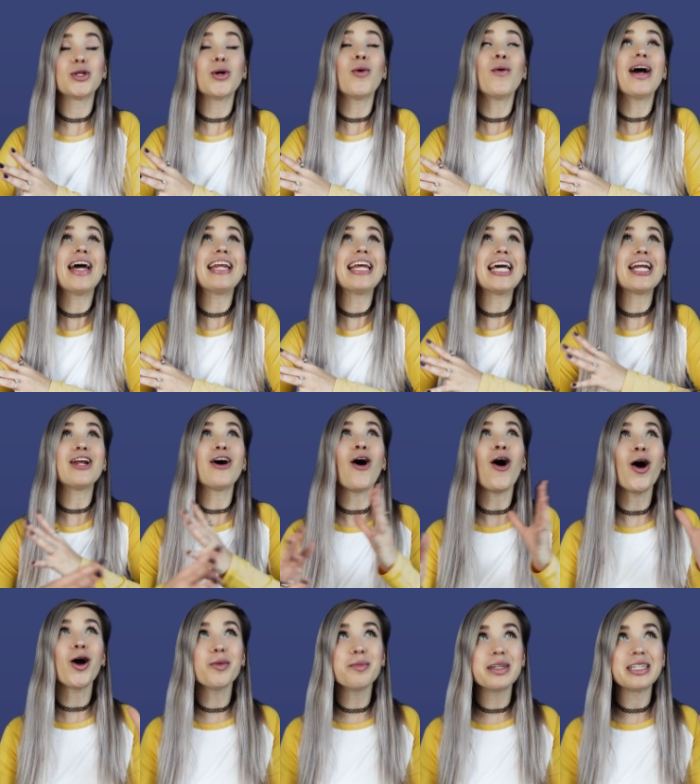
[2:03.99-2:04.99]
to an
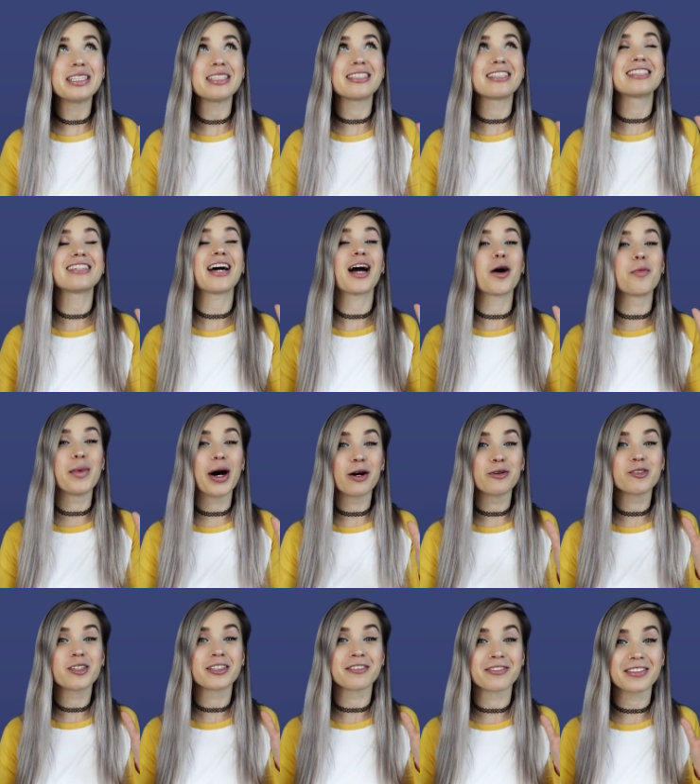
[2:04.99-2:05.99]
enormous
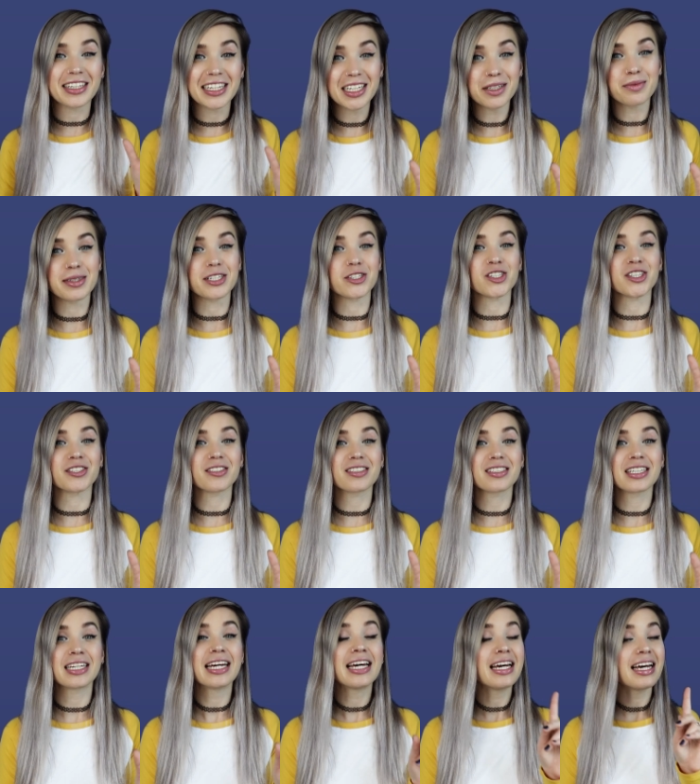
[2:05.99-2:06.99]
amount of
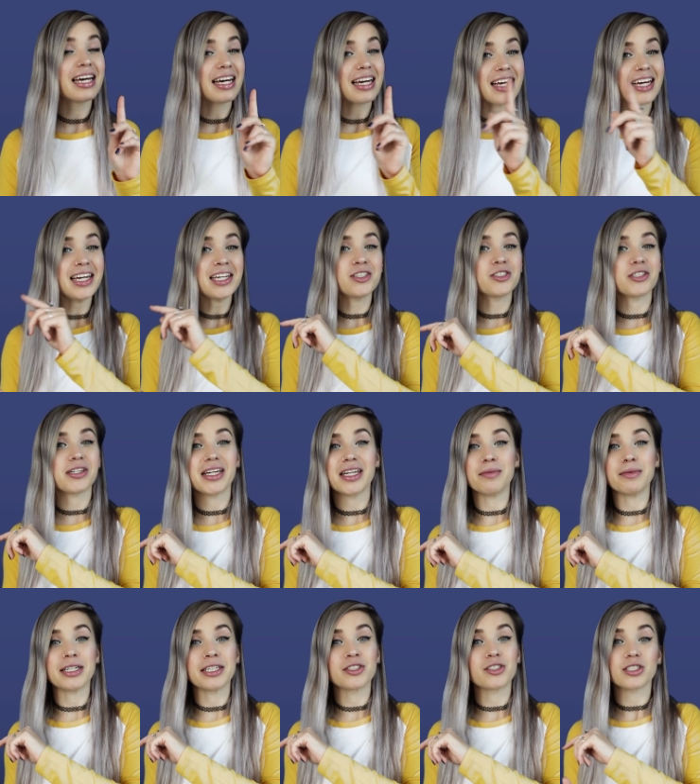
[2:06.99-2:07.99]
images. Each
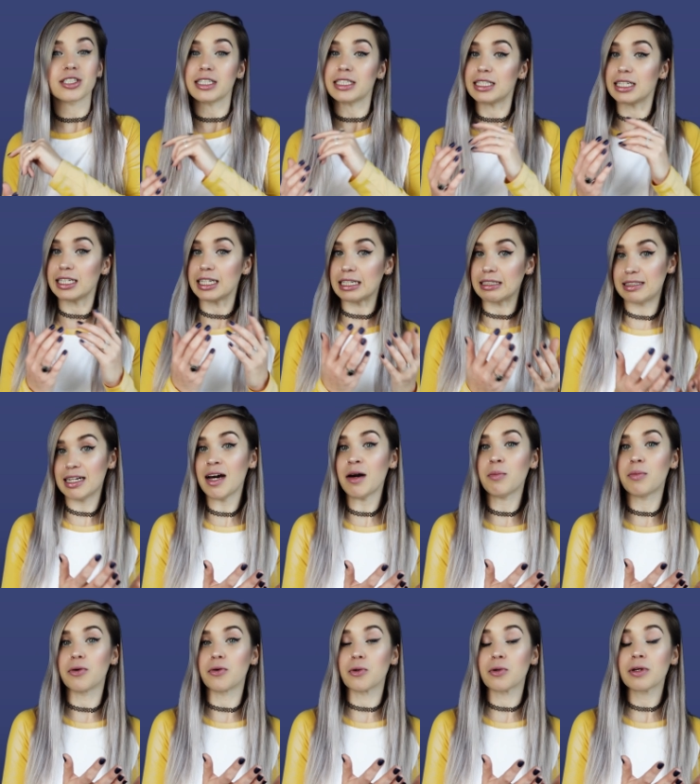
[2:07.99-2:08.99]
image is an
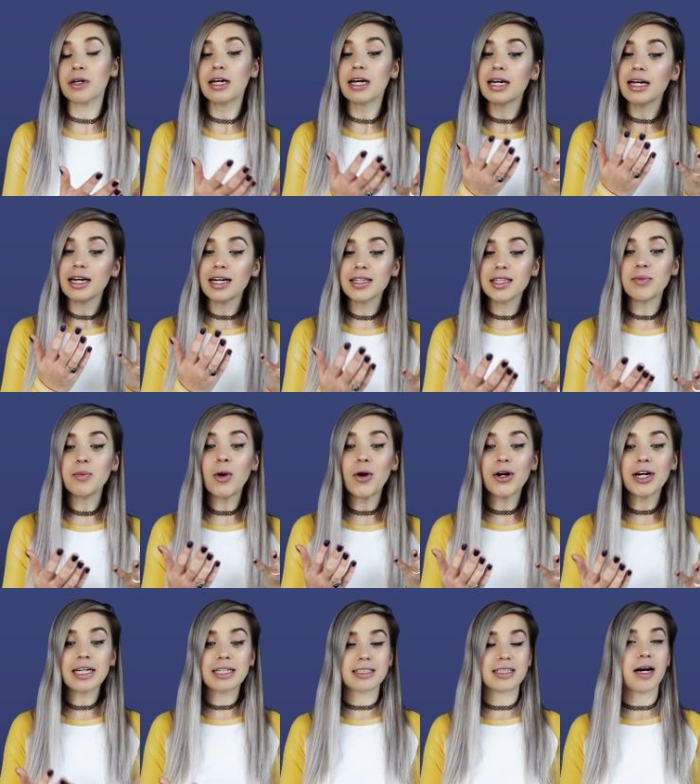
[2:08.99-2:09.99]
example, and the
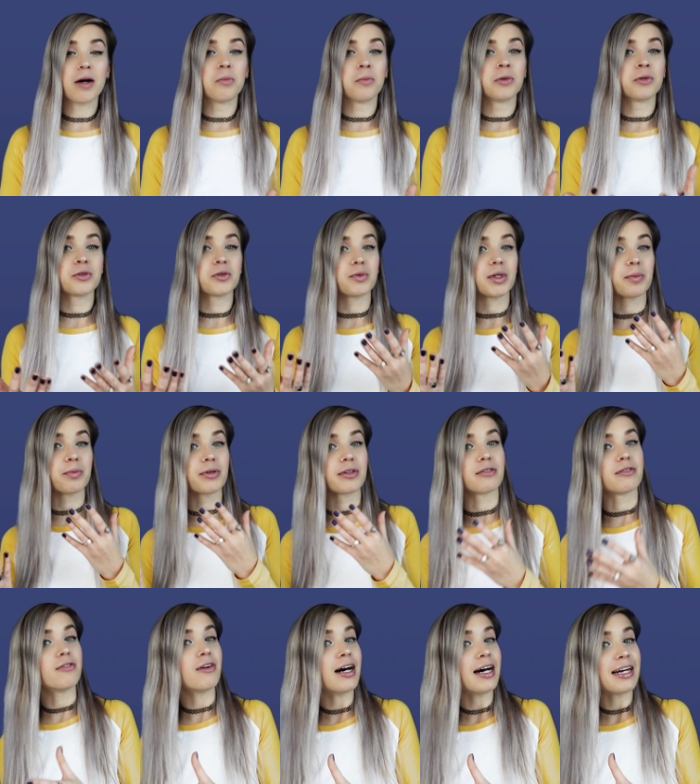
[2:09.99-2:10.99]
more examples we
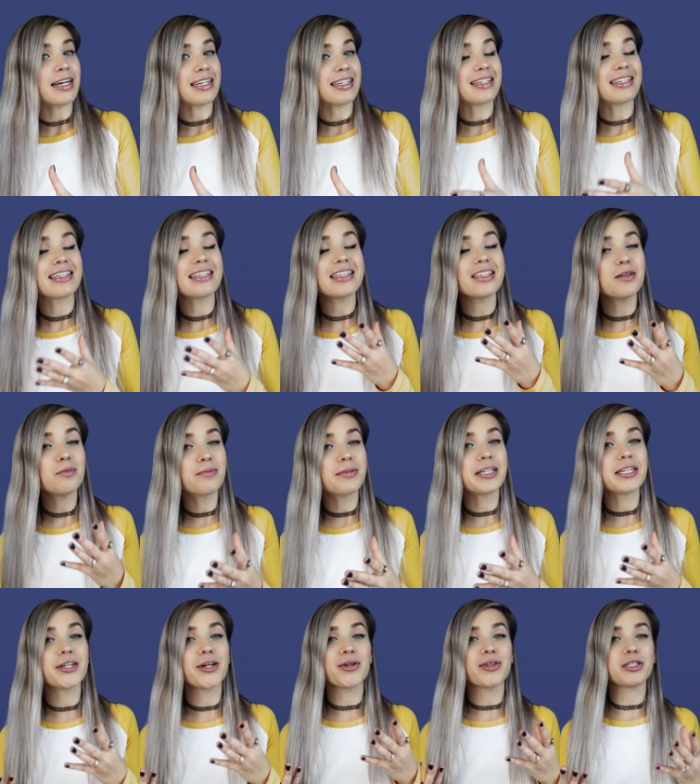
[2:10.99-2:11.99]
provide, the
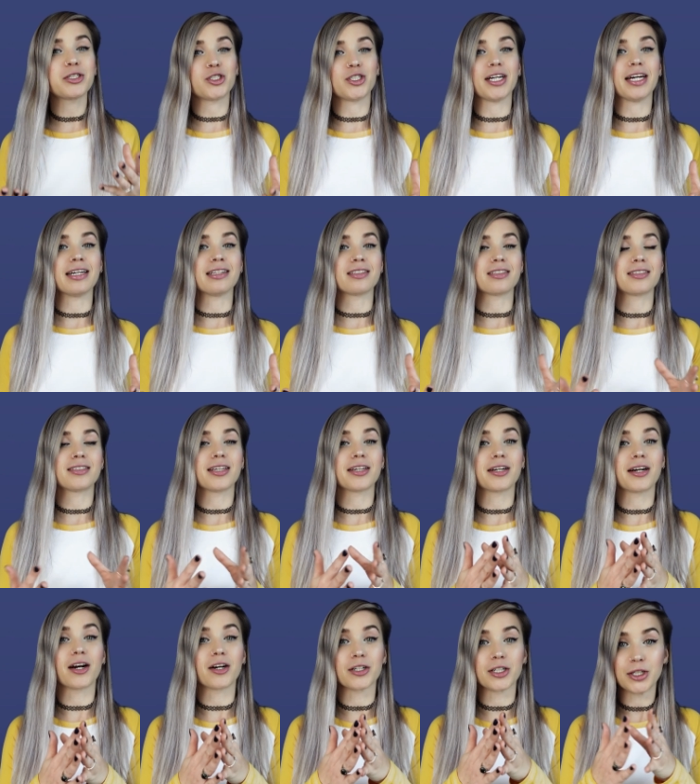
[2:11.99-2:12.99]
bigger the chance
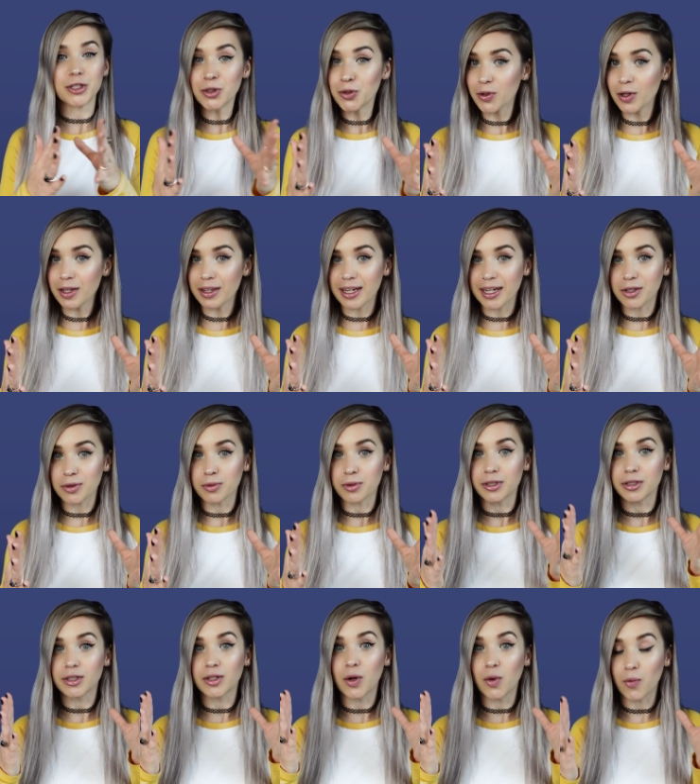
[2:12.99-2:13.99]
that our neural
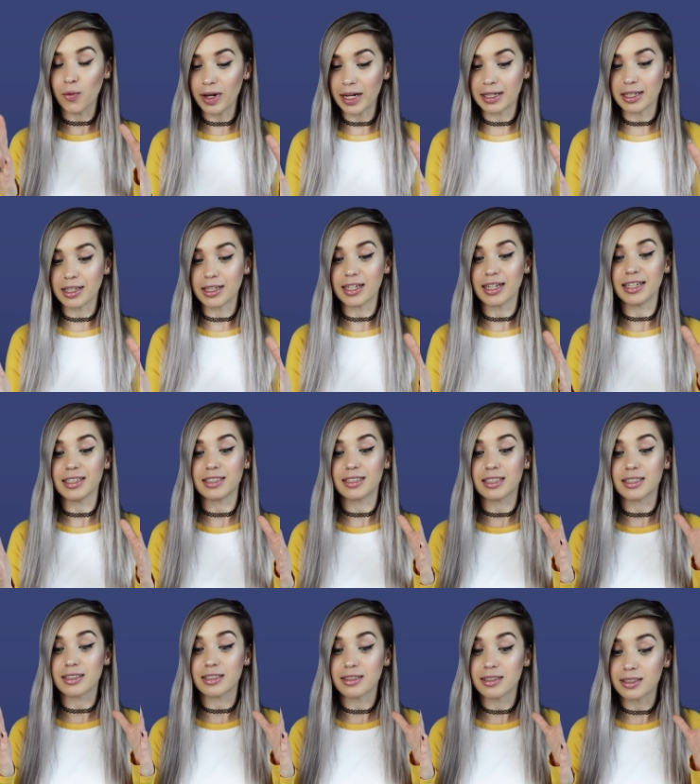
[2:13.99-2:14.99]
network
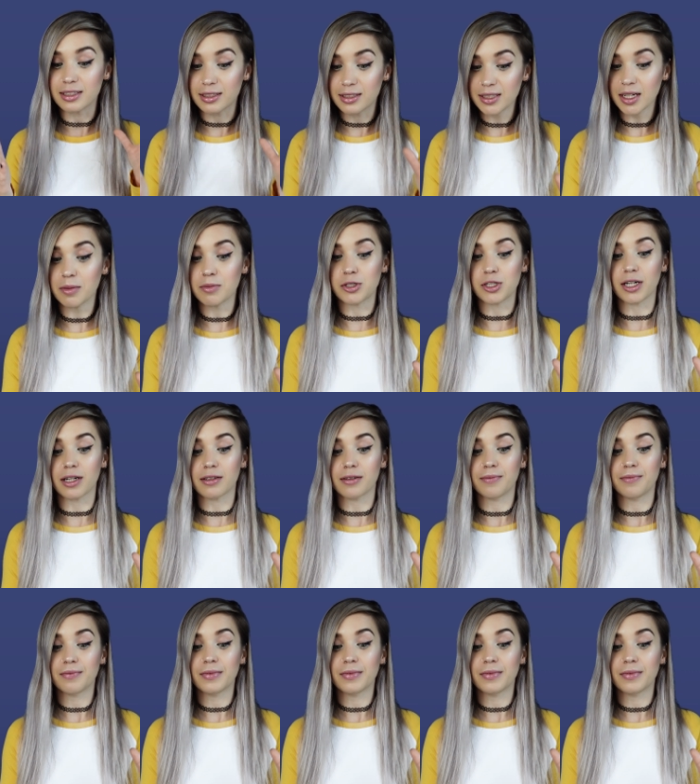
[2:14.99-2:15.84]
recognizes the subject.